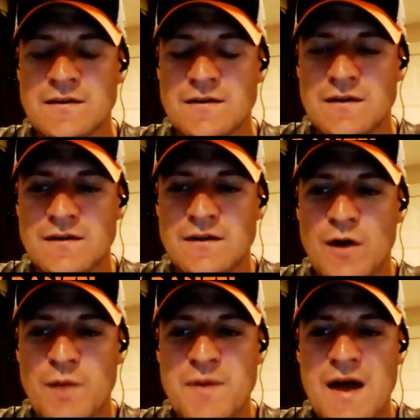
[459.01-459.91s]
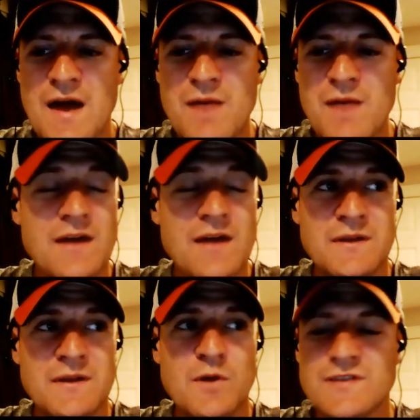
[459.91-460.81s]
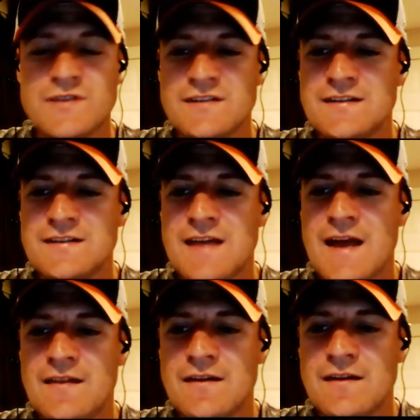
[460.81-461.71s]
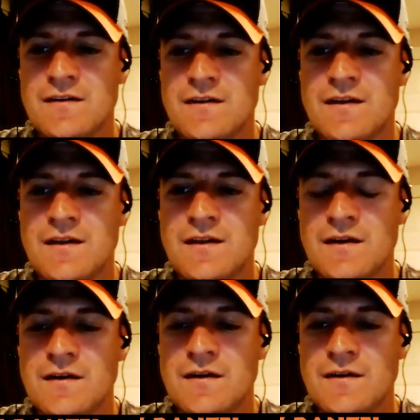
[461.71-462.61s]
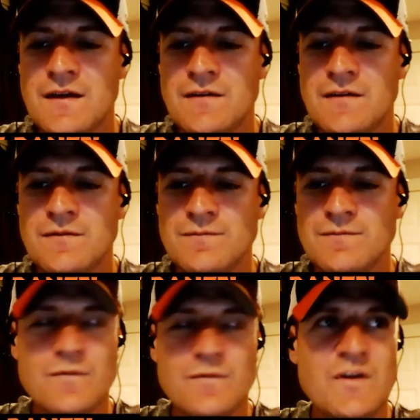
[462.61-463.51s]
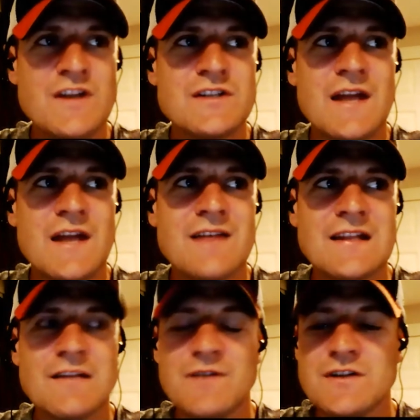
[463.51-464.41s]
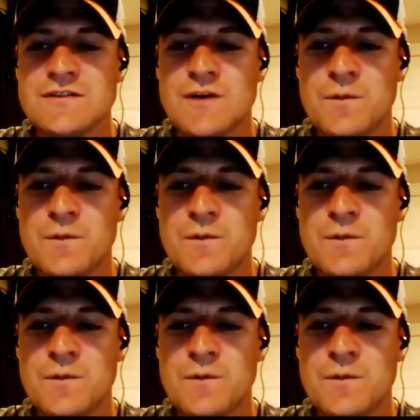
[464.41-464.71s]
I actually picked them to go 6-10 and finished last in the division.